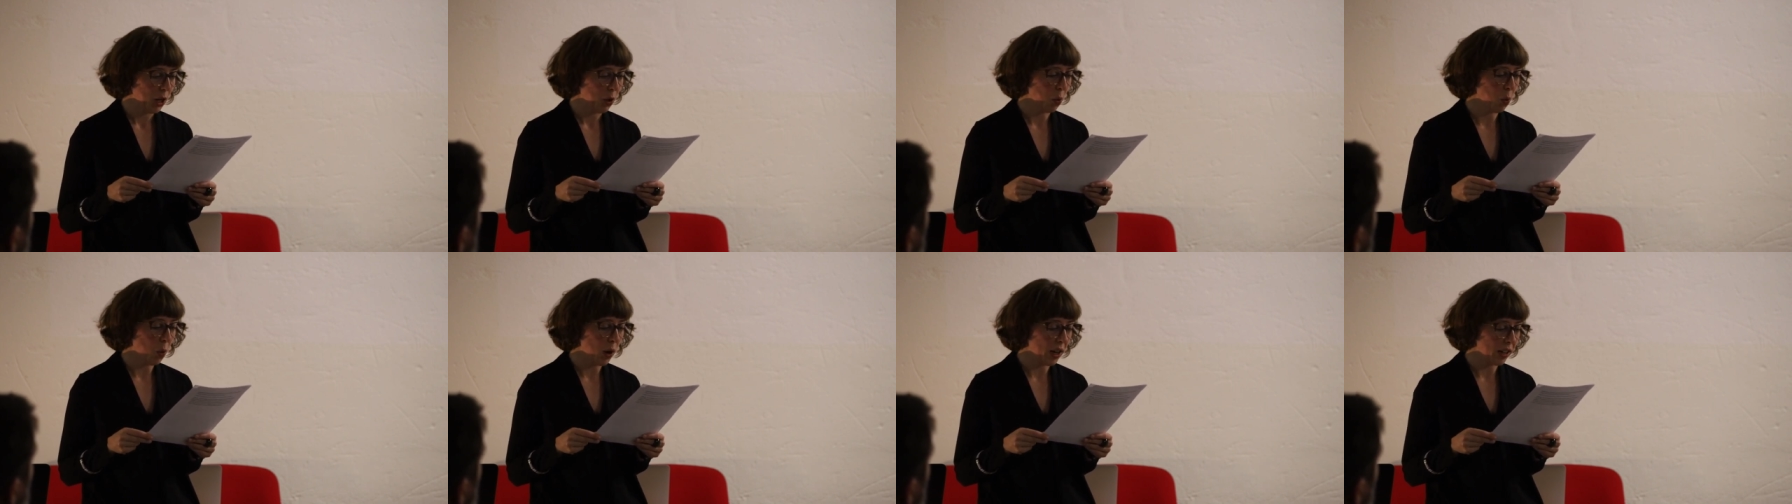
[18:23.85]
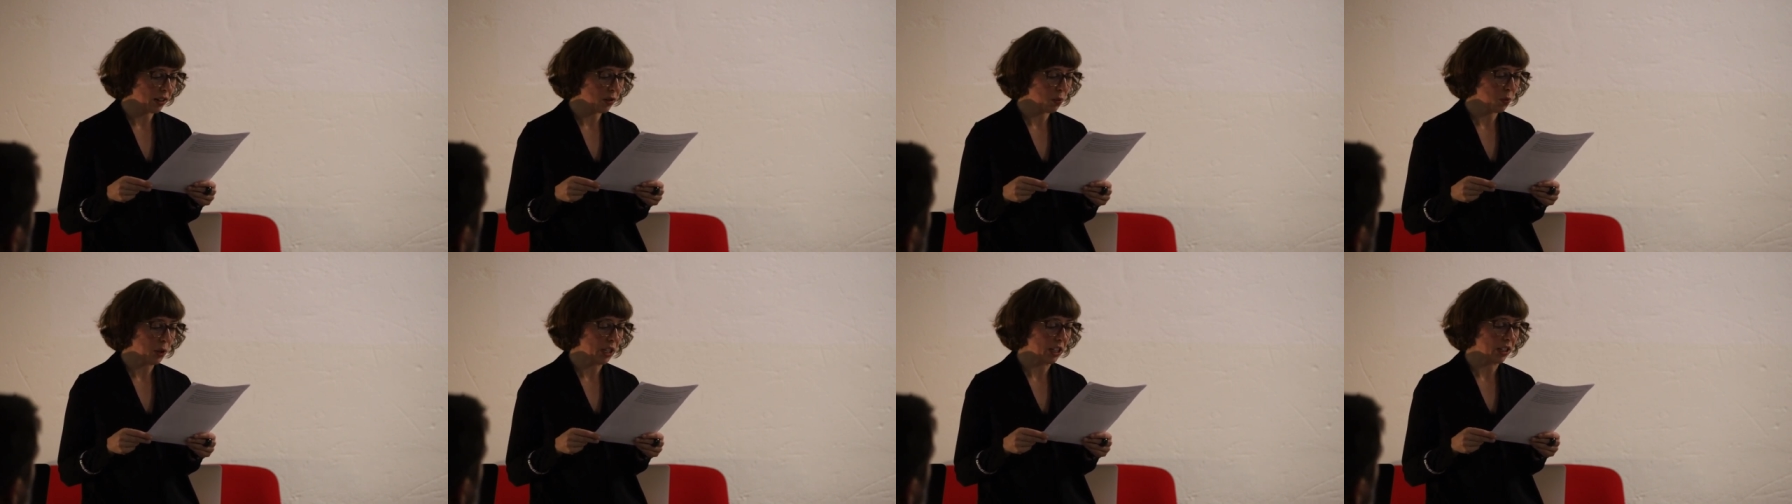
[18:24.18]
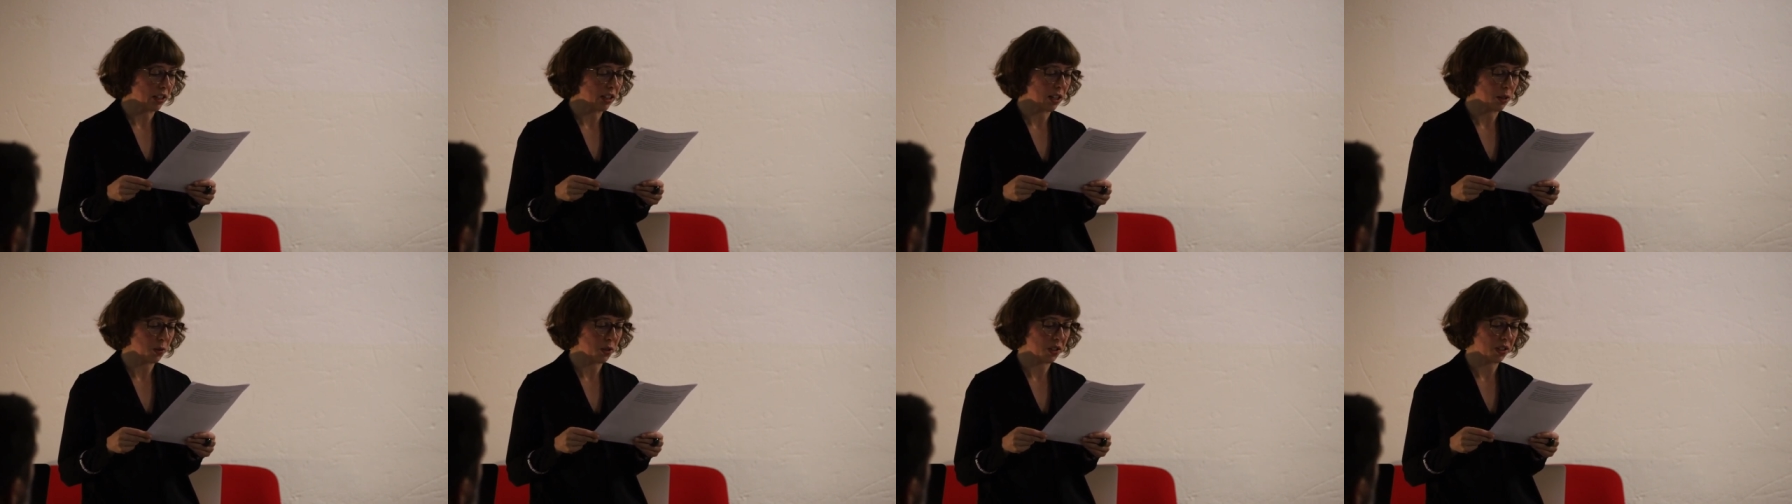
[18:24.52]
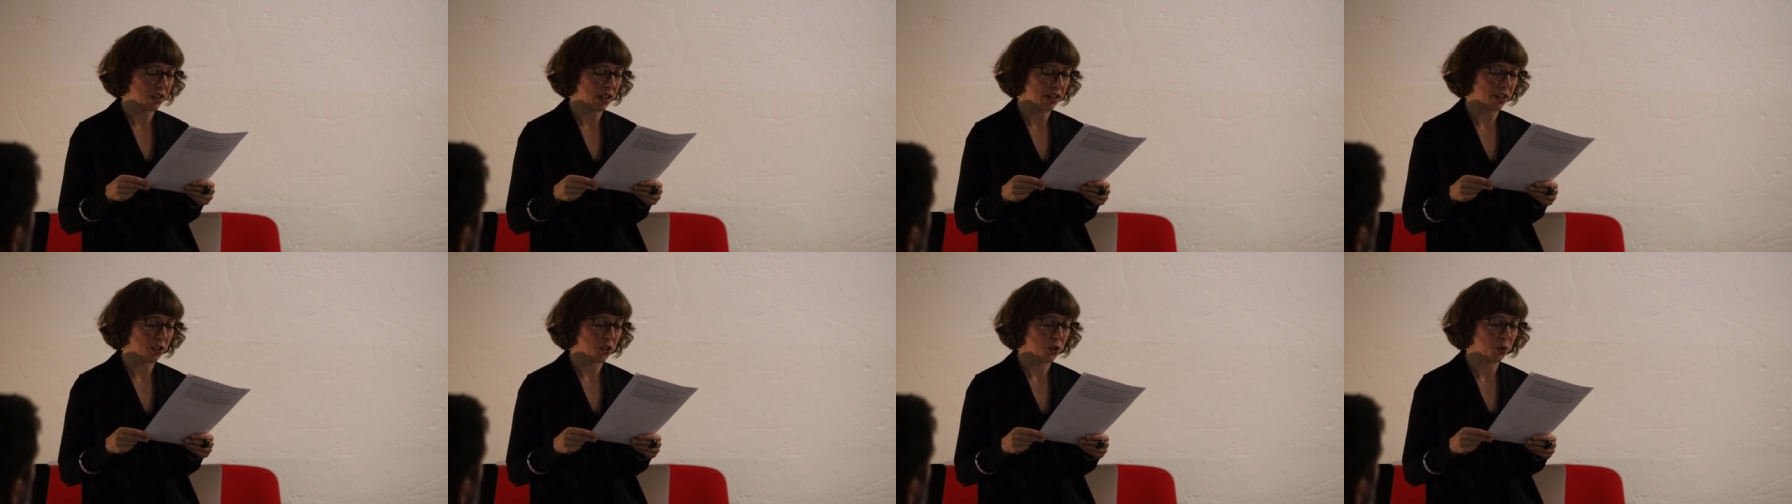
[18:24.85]
one with
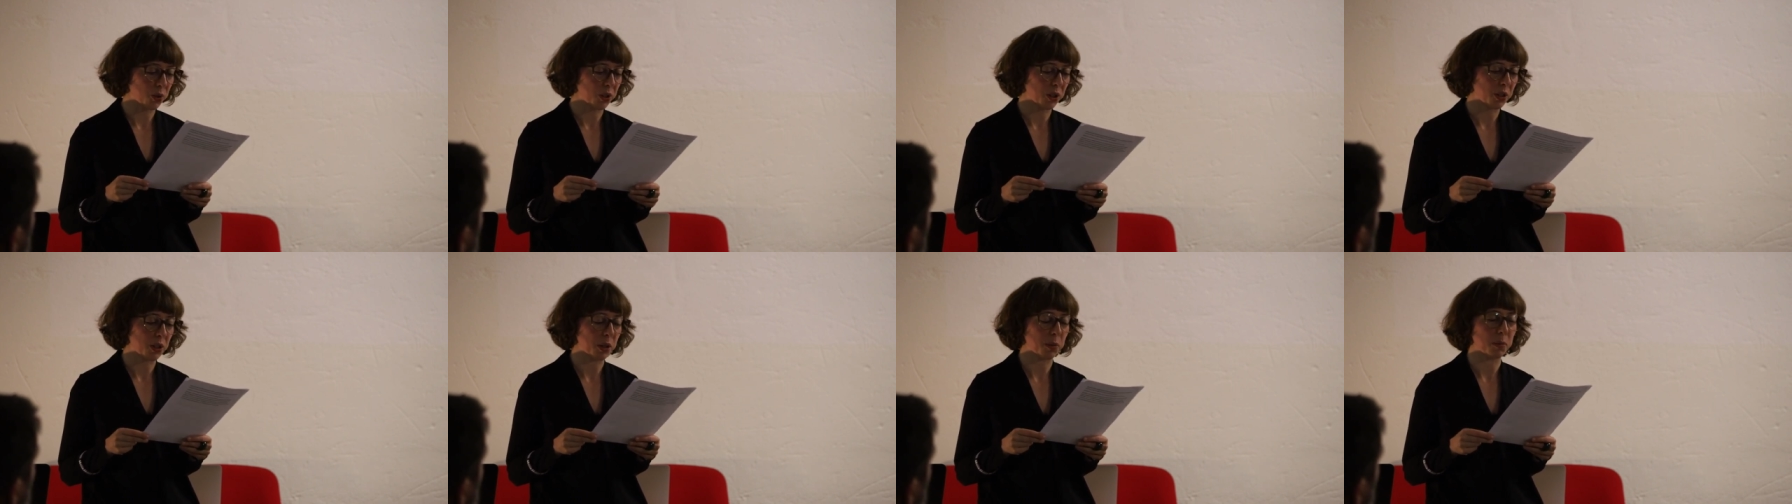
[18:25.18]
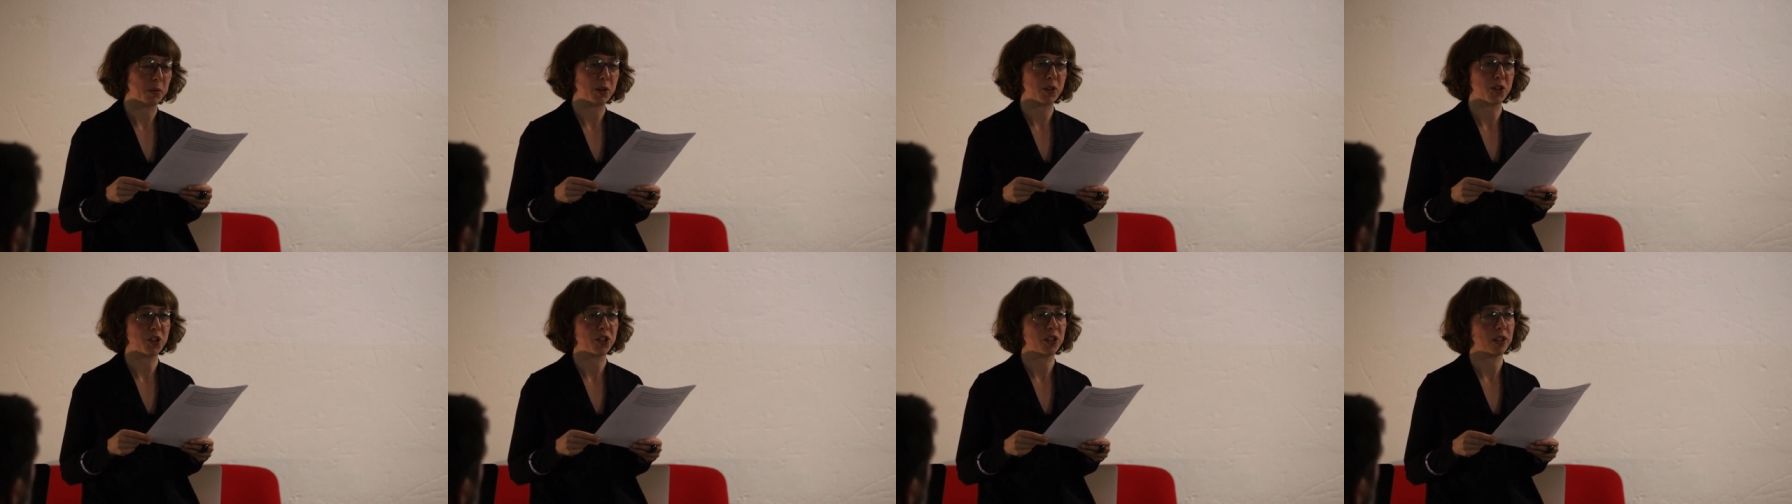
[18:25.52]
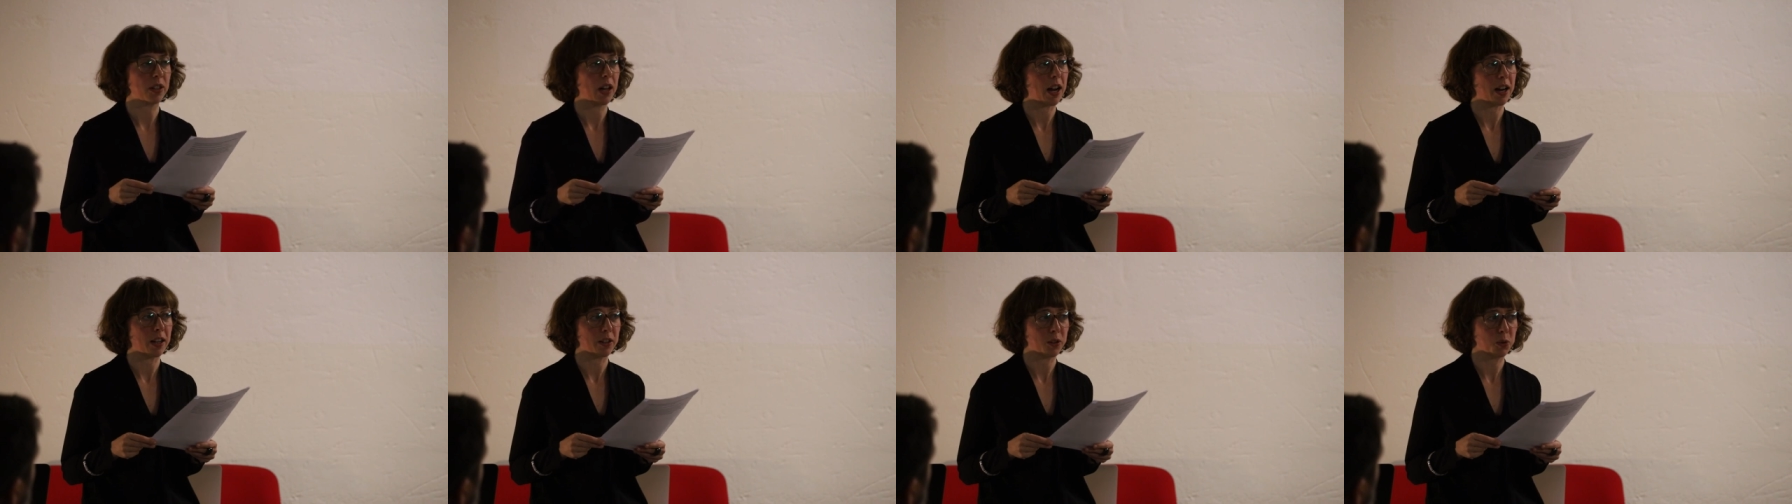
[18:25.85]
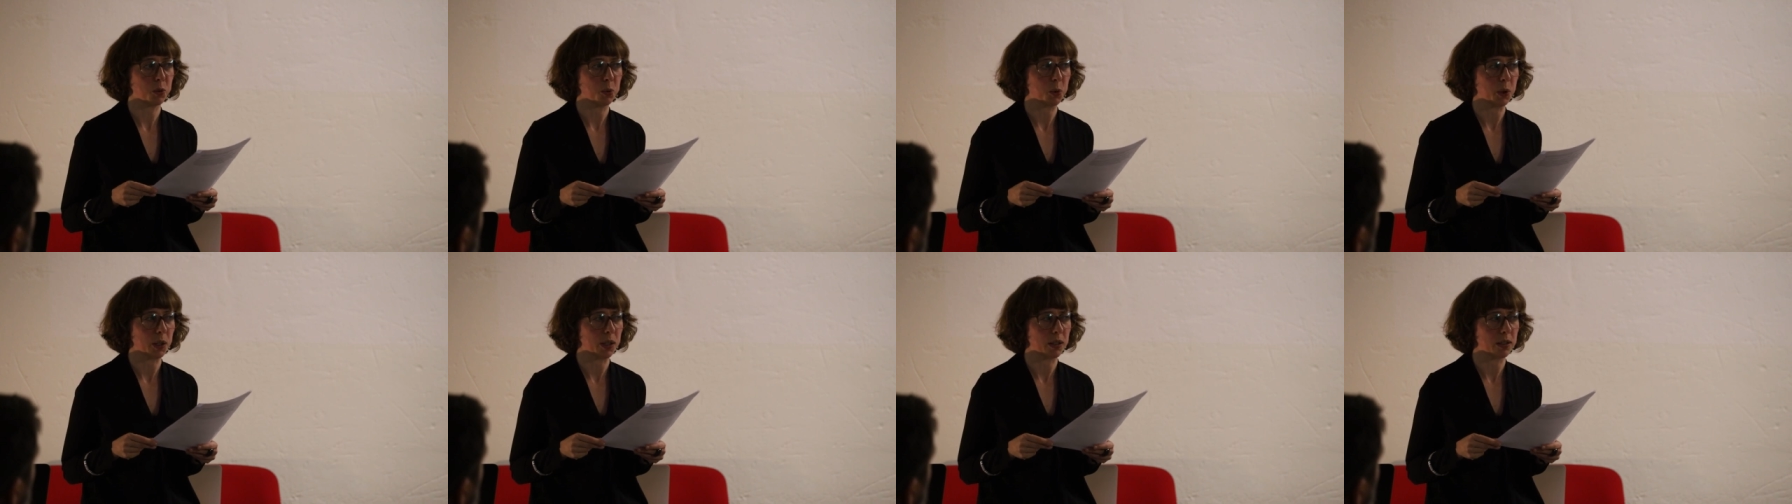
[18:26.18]
close ties to the commercial
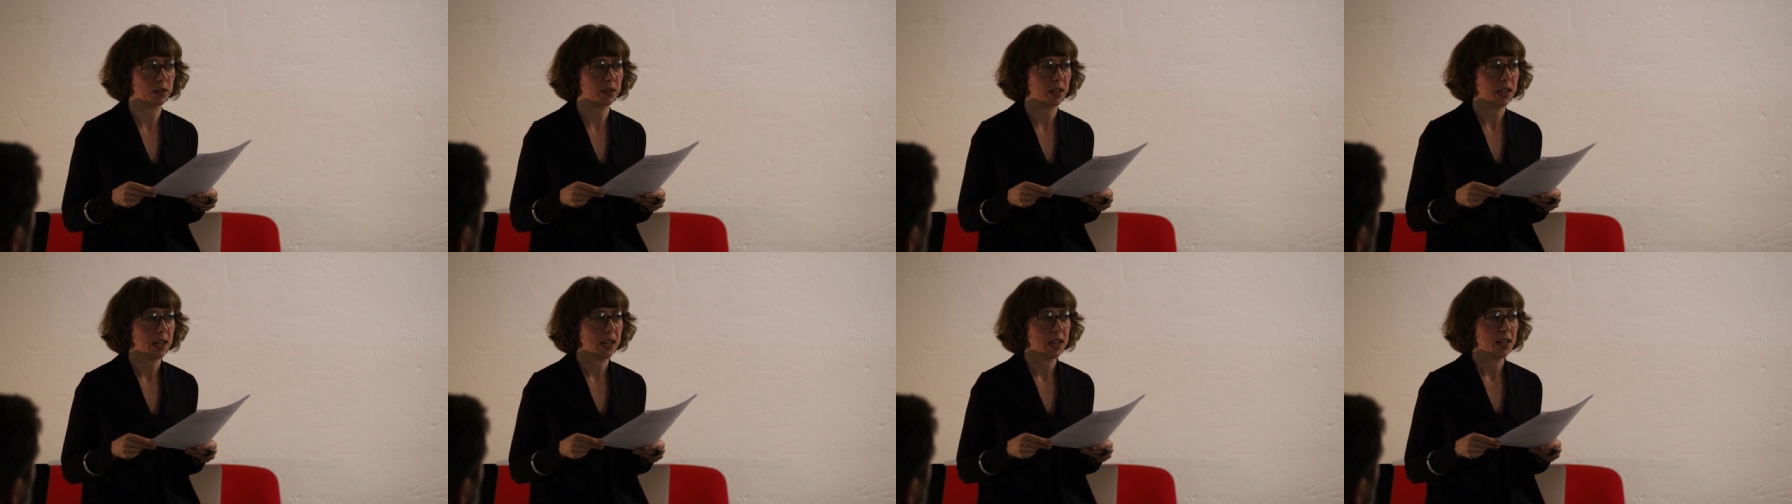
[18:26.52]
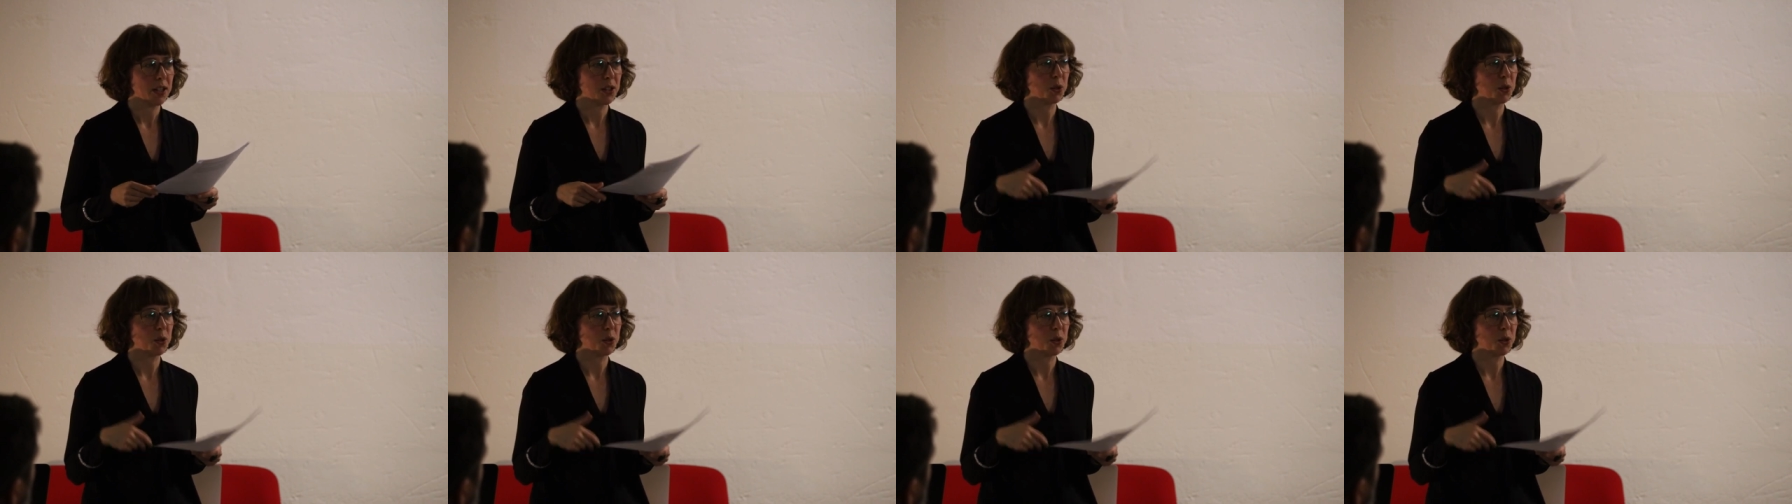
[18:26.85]
art world.